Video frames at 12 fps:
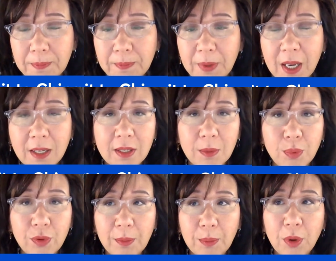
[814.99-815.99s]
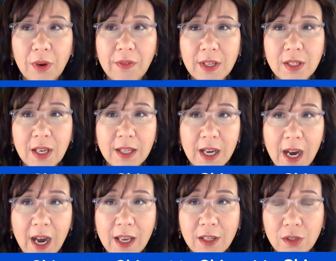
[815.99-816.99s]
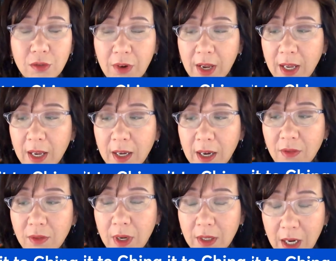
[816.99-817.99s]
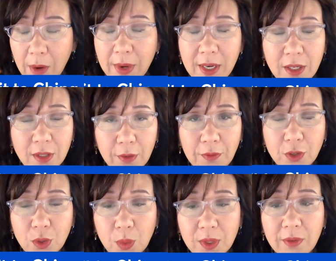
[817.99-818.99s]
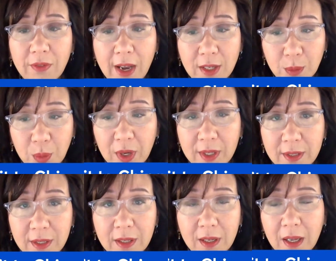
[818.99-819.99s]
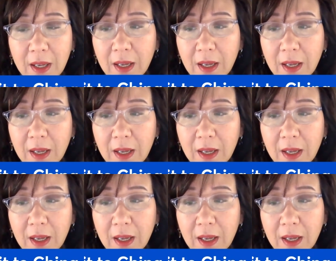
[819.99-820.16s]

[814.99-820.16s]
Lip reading: Because previously, the highest ranking Taiwanese official was the vice president